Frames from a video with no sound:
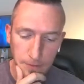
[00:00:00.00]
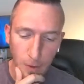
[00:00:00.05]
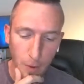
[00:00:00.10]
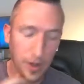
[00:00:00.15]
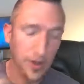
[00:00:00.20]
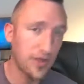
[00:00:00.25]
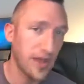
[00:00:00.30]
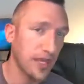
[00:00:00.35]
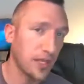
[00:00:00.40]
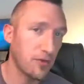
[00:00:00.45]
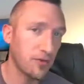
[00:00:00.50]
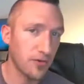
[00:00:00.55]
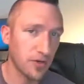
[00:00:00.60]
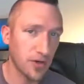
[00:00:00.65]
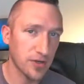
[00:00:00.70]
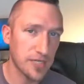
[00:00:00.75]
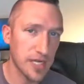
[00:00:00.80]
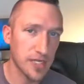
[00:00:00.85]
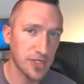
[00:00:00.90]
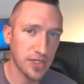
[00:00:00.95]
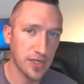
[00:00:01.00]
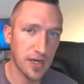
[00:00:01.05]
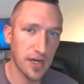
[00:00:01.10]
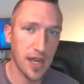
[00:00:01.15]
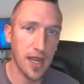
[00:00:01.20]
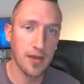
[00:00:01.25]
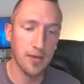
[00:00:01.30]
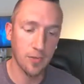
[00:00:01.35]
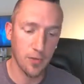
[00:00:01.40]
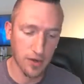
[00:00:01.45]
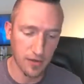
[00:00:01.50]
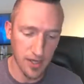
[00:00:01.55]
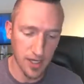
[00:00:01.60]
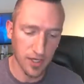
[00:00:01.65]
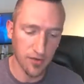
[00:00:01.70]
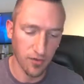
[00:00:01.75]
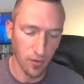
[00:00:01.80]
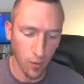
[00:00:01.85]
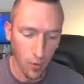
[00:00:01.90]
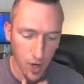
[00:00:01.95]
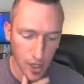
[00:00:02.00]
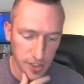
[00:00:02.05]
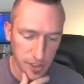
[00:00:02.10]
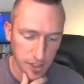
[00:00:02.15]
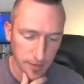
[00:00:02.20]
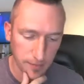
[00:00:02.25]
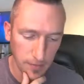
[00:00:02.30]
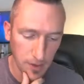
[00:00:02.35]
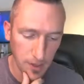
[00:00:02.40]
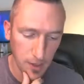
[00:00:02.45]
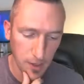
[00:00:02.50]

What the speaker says: I want to thank you for your attention today. I want to thank you for watching.